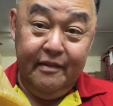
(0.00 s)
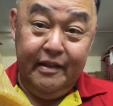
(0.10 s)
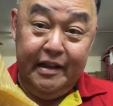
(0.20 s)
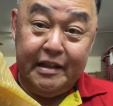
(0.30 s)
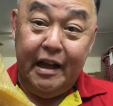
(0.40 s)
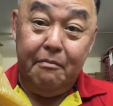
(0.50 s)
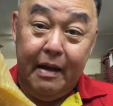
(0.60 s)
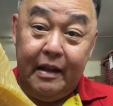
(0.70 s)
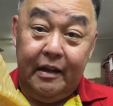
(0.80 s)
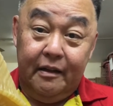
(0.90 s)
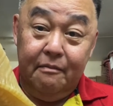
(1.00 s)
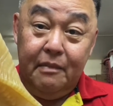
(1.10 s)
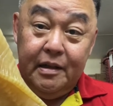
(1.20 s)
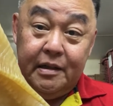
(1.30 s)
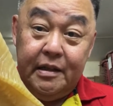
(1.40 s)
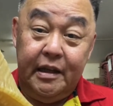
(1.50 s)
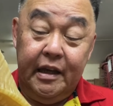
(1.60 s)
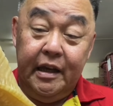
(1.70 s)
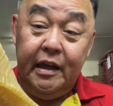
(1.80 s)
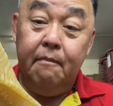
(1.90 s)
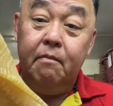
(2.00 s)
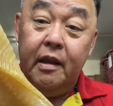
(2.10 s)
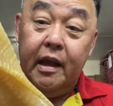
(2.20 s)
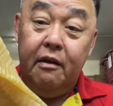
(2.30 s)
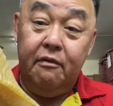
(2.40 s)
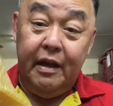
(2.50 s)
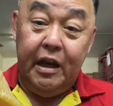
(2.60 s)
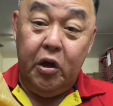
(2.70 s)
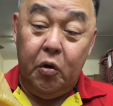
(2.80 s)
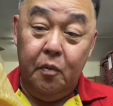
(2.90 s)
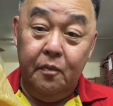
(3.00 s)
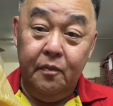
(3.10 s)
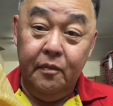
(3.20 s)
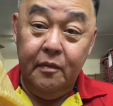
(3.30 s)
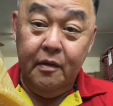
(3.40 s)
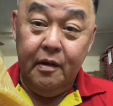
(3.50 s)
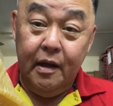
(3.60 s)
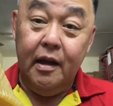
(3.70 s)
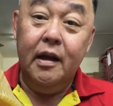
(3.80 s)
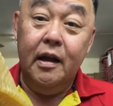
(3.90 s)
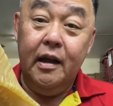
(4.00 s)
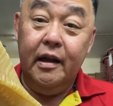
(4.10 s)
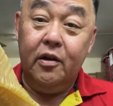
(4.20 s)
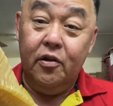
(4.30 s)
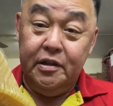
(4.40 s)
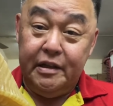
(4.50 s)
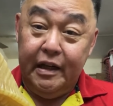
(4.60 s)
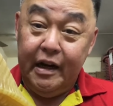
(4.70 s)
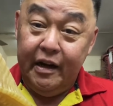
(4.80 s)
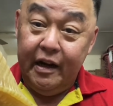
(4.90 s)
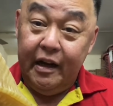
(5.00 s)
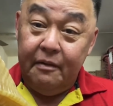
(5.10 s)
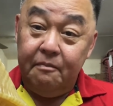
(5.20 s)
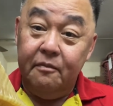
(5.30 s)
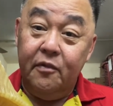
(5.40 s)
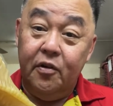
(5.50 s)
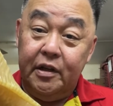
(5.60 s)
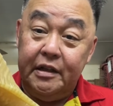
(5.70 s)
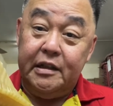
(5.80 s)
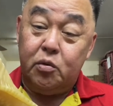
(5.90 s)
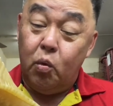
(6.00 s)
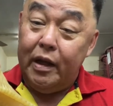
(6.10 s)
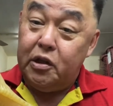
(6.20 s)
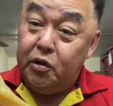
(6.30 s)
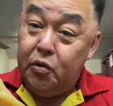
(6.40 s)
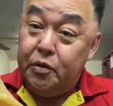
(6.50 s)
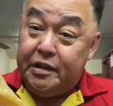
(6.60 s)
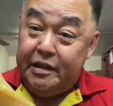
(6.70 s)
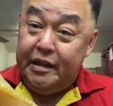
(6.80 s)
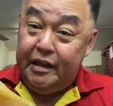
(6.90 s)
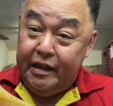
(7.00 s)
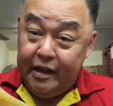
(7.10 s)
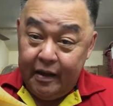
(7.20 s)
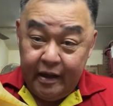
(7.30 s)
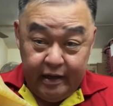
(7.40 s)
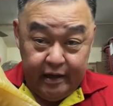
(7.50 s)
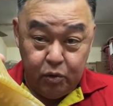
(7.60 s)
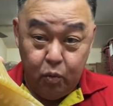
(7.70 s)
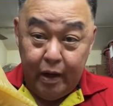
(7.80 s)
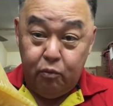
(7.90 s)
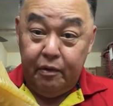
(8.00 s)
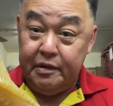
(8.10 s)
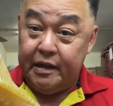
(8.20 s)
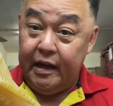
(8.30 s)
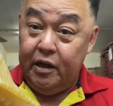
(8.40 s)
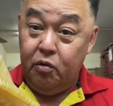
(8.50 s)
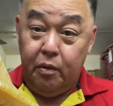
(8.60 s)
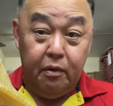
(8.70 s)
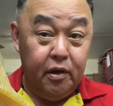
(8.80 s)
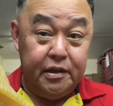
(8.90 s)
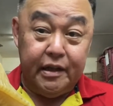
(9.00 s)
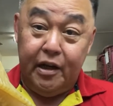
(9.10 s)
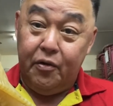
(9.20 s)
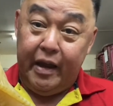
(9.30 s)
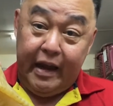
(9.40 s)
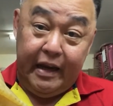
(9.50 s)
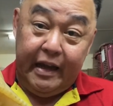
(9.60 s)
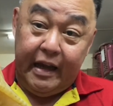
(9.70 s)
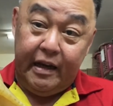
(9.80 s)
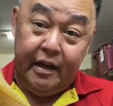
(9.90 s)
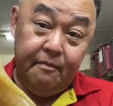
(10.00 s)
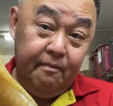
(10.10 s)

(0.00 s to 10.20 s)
decide better by seeing a video, yeah, and considering it. For this is what you see, is what we will send you. We will not send you any other